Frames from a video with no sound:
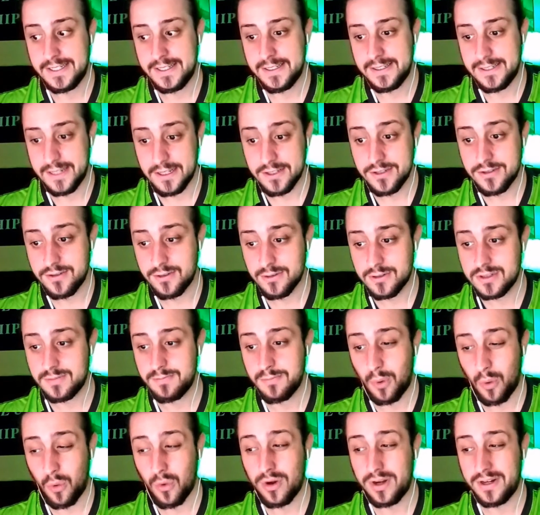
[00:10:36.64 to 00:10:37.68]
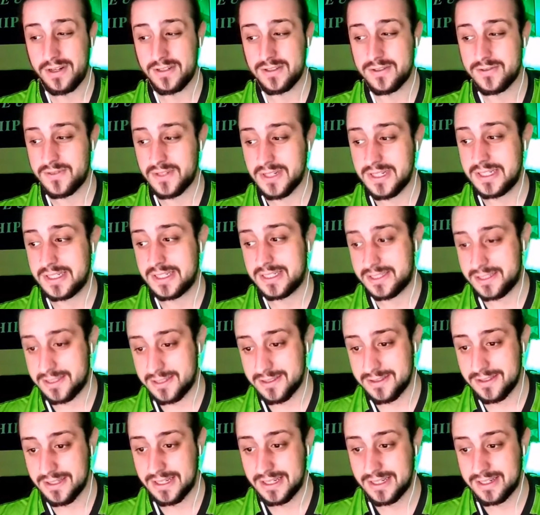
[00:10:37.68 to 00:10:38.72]
Deathstroke's boring as fuck.
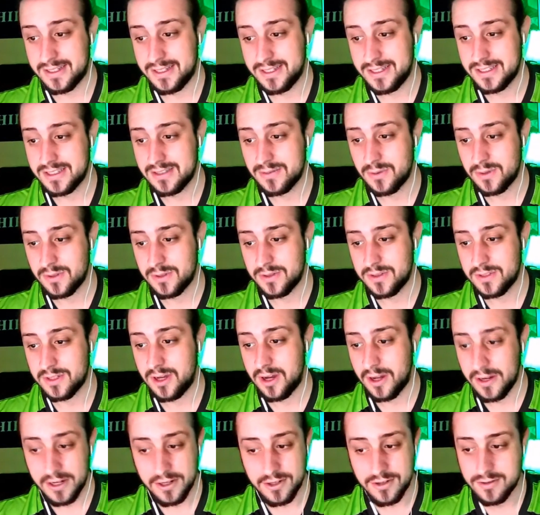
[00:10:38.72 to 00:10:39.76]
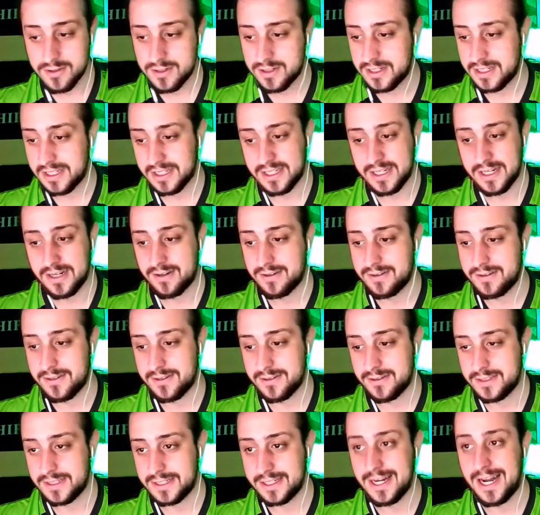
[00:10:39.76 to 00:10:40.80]
Like, he's the most uninteresting
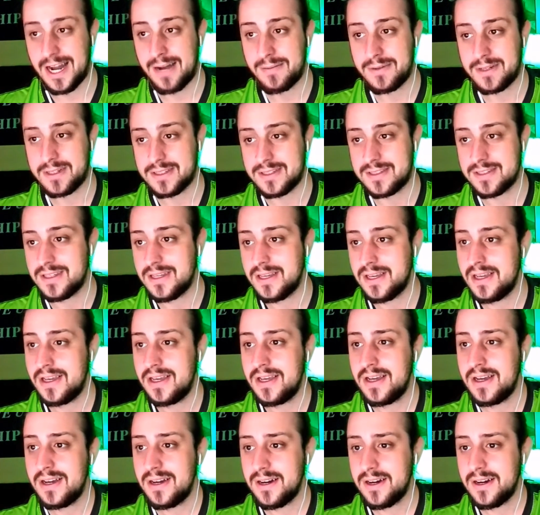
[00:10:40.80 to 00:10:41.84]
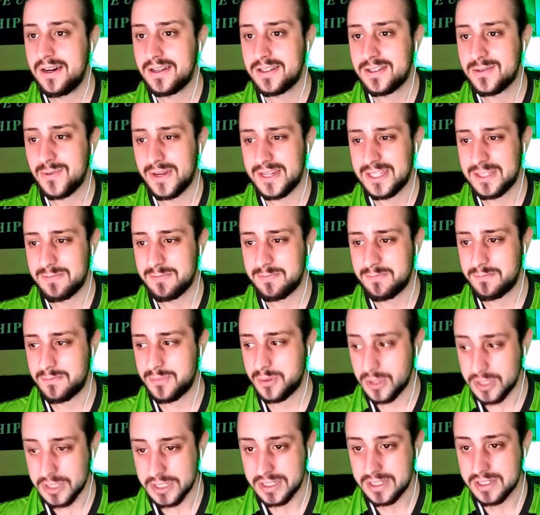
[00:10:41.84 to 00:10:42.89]
character in the comics. That's why his
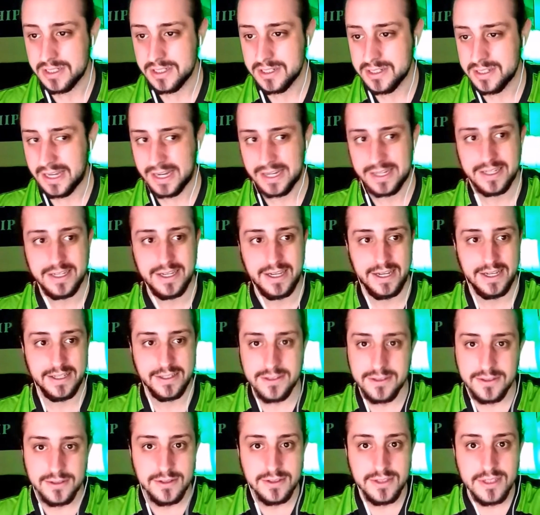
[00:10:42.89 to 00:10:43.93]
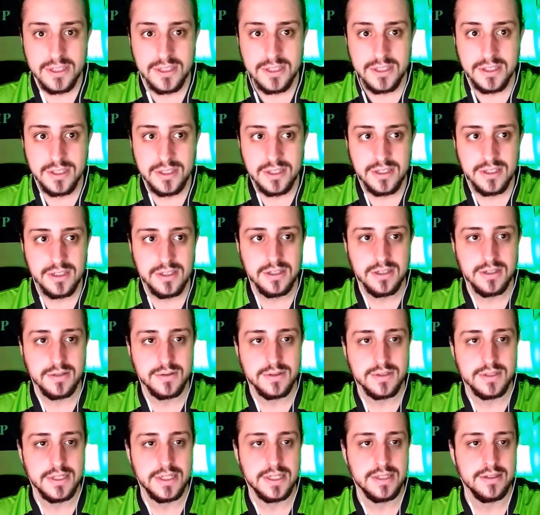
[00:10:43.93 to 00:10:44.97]
book got canceled. You know what
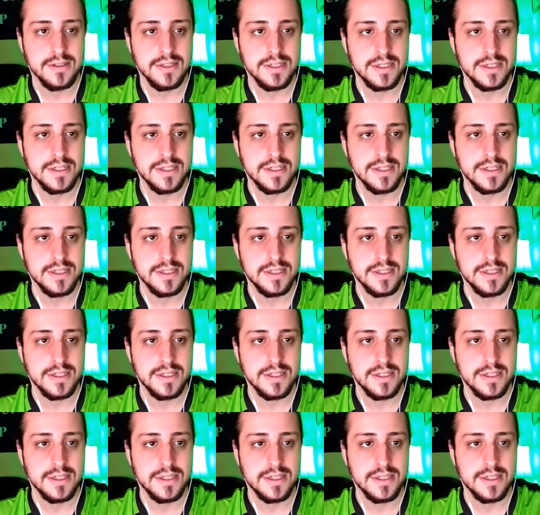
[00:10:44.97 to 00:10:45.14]
I'm saying?